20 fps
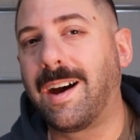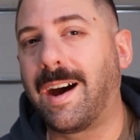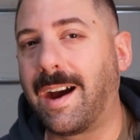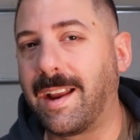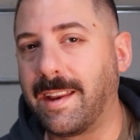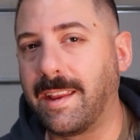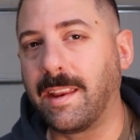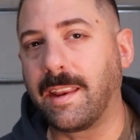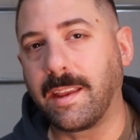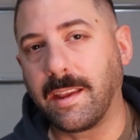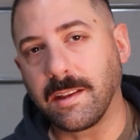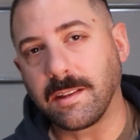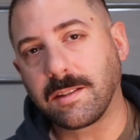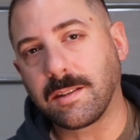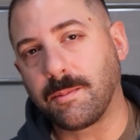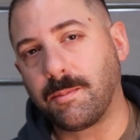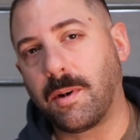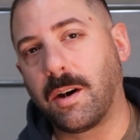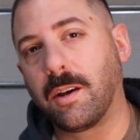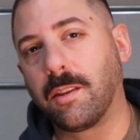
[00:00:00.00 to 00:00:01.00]
I need to get
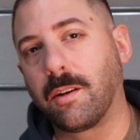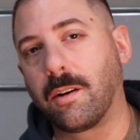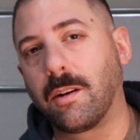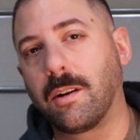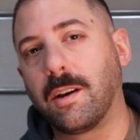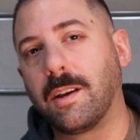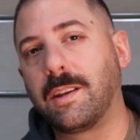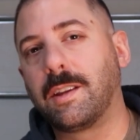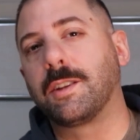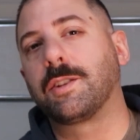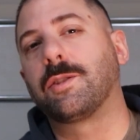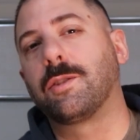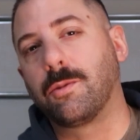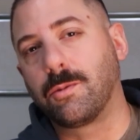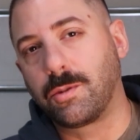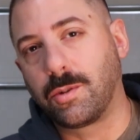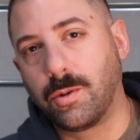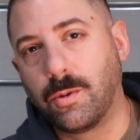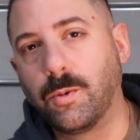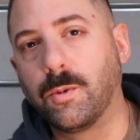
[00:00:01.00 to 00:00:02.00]
some other
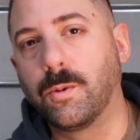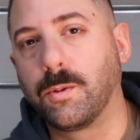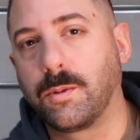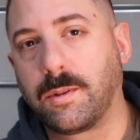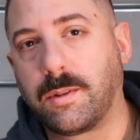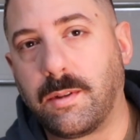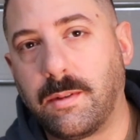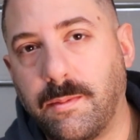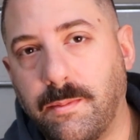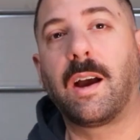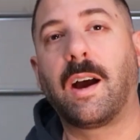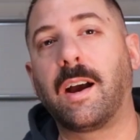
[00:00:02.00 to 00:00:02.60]
additional tools.